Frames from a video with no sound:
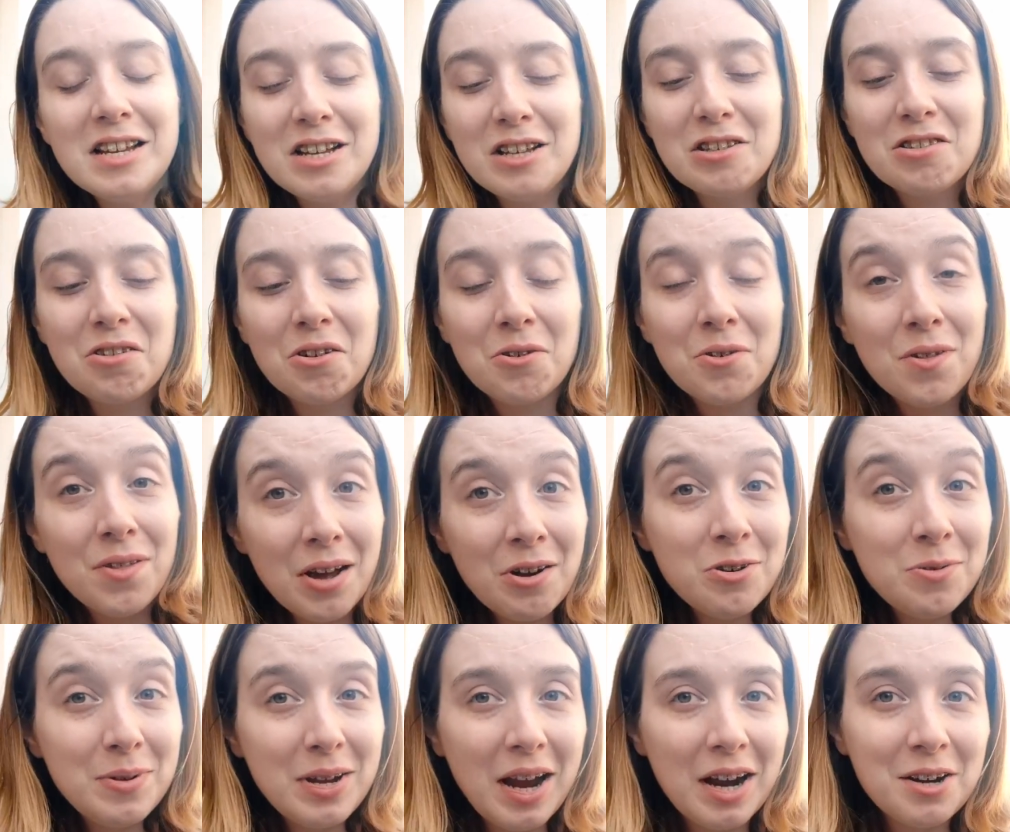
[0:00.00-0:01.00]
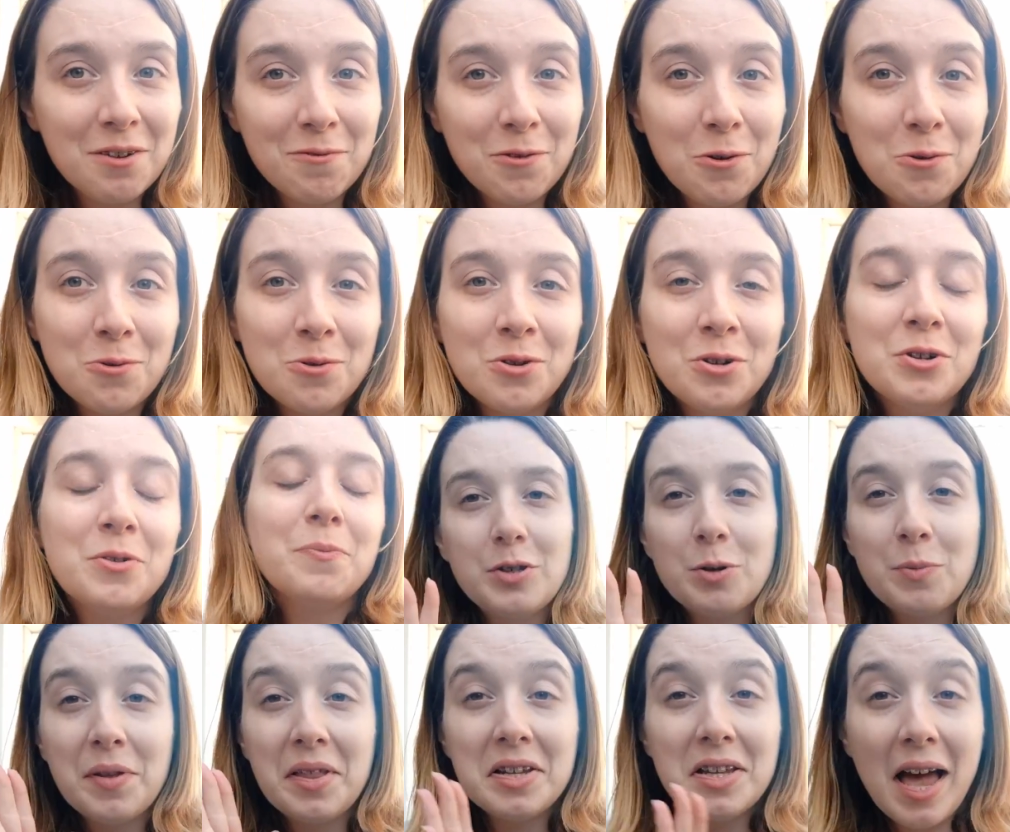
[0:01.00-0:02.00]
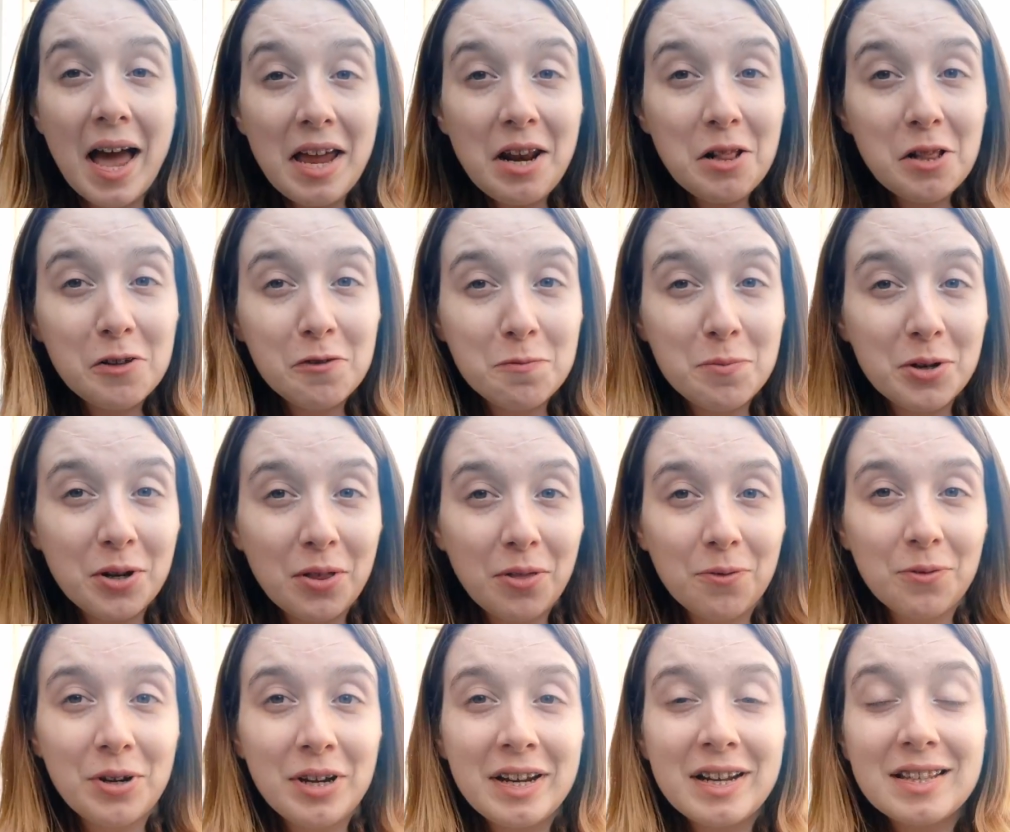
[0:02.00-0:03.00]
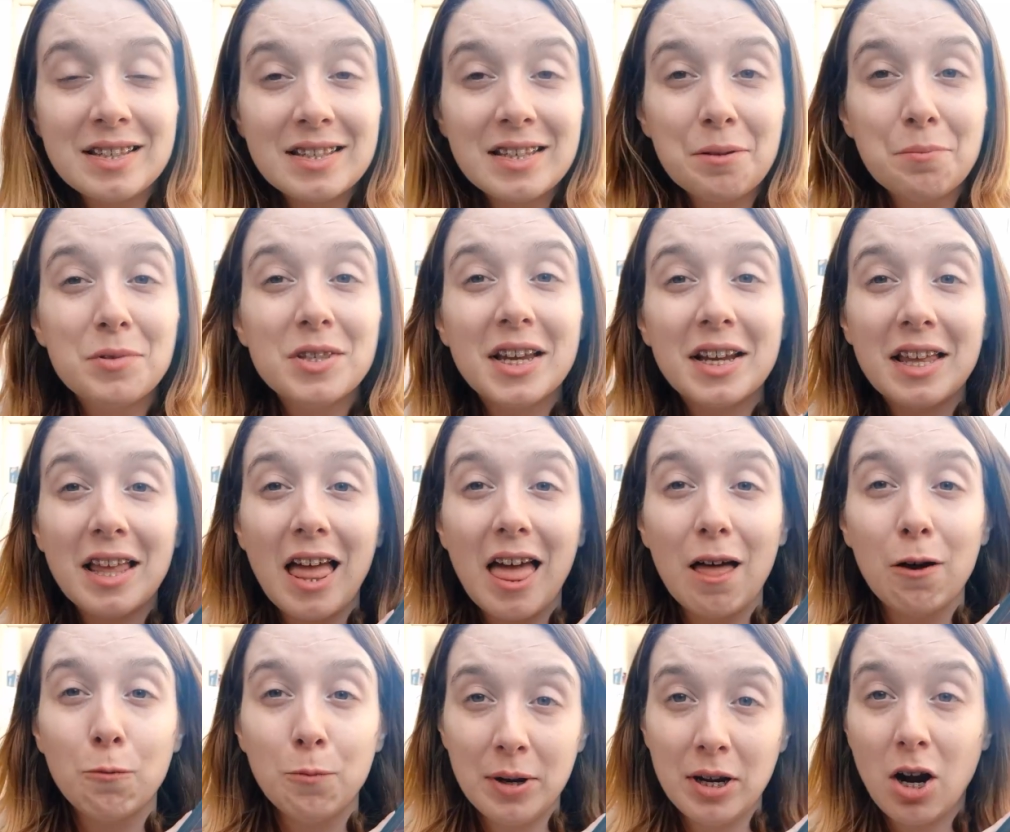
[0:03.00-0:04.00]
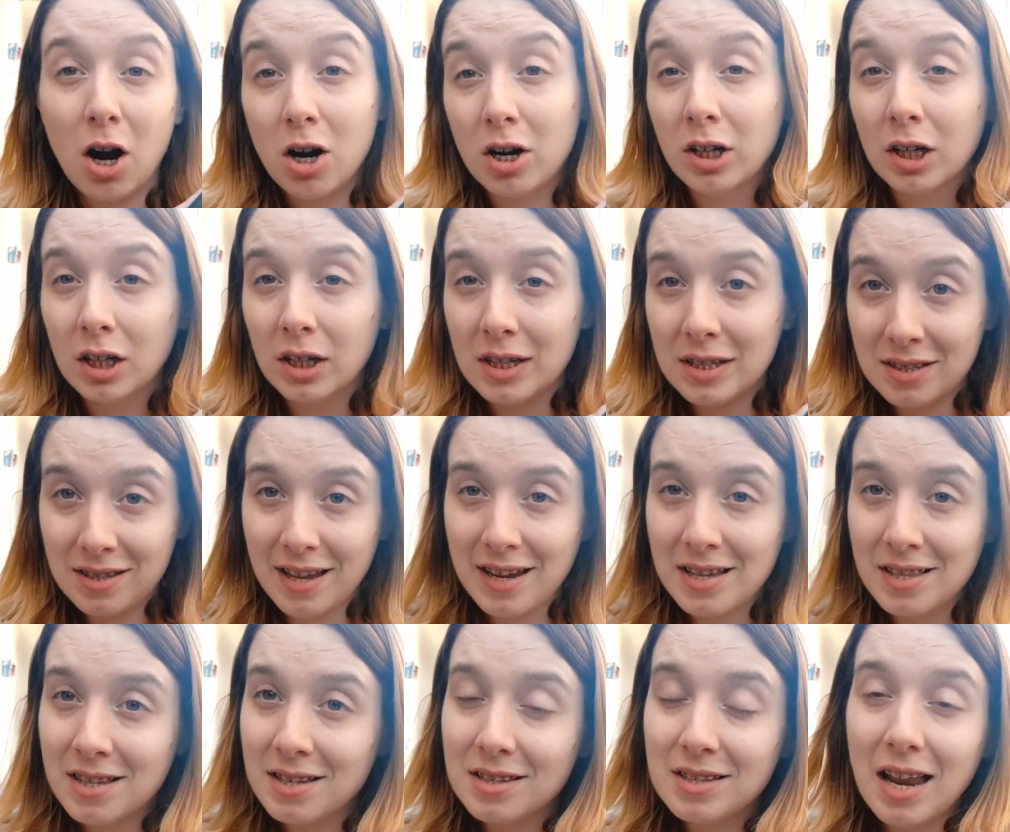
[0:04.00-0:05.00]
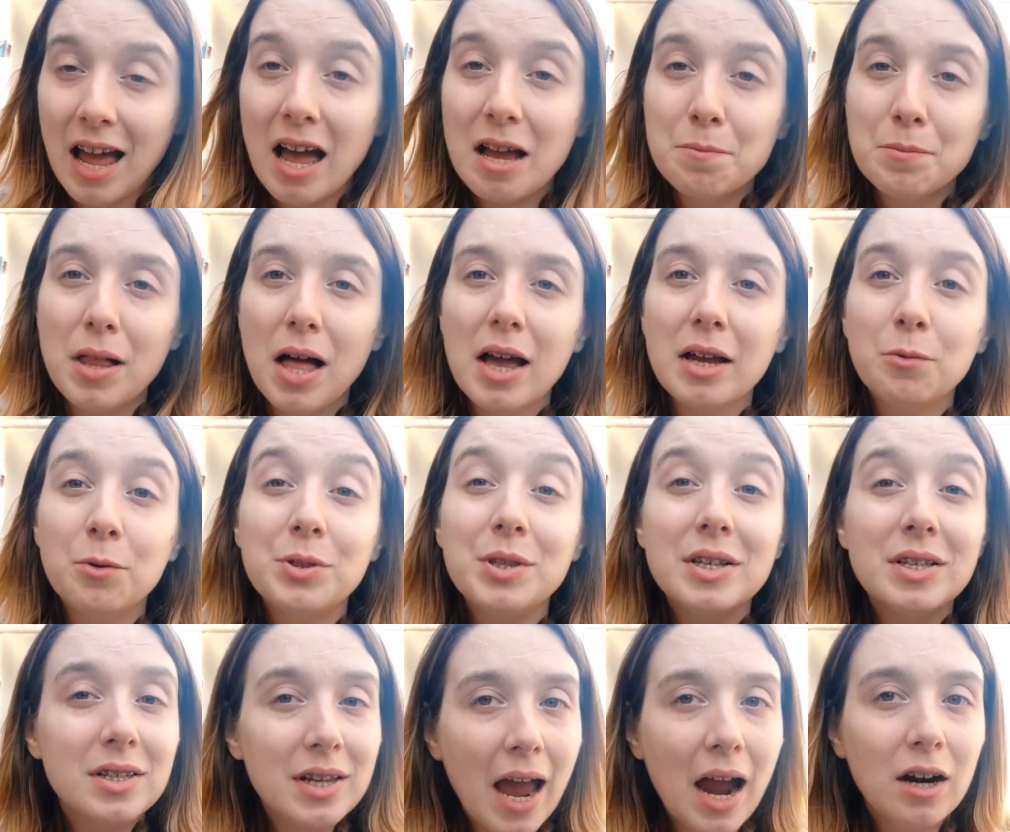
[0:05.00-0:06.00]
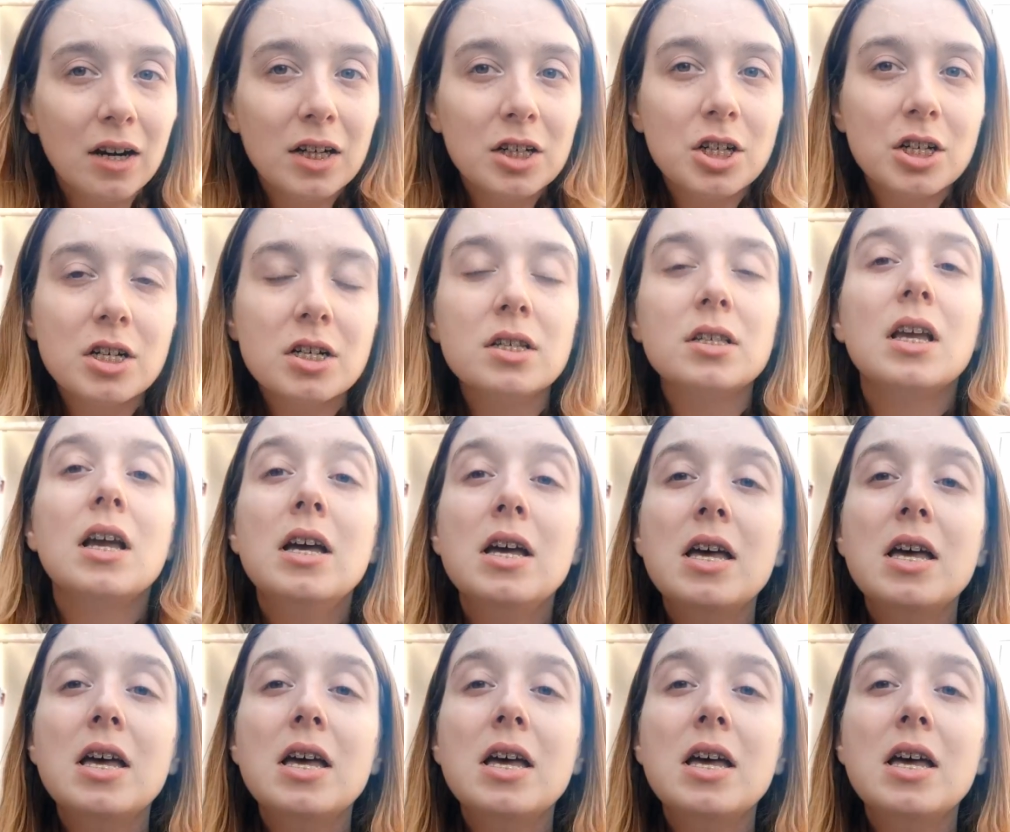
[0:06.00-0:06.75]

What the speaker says: So that would be kind of cool. So by the title of book 3, it seems like we are going to stay in this timeline with these characters,